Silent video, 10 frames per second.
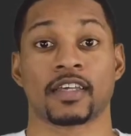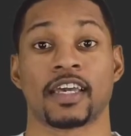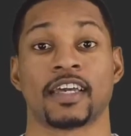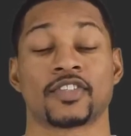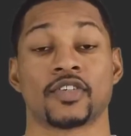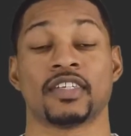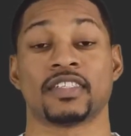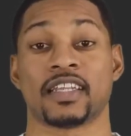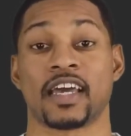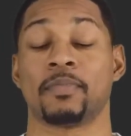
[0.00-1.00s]
Cancer is
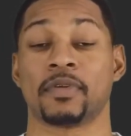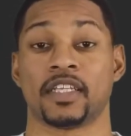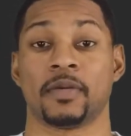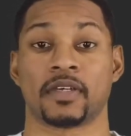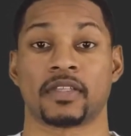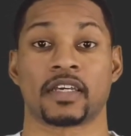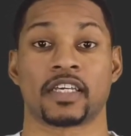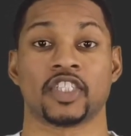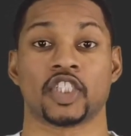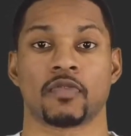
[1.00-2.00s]
an epidemic that
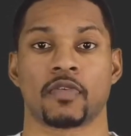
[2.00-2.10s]
kills over